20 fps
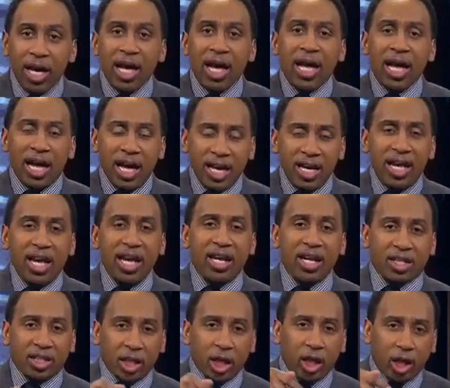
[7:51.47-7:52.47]
He
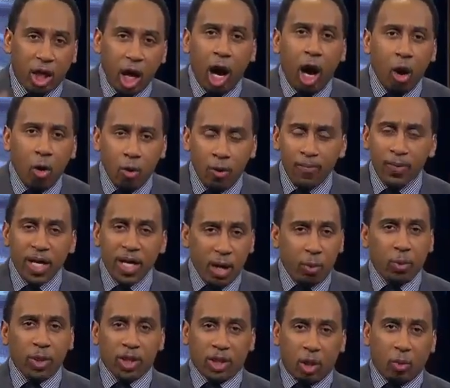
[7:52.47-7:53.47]
needed to go. It
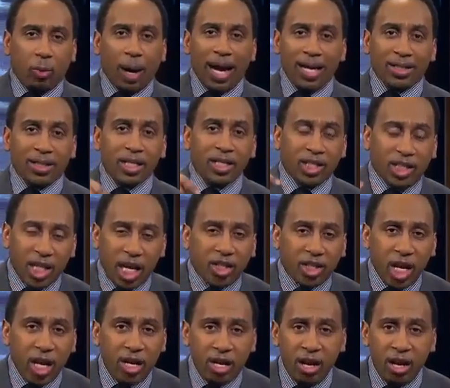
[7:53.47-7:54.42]
was the right decision.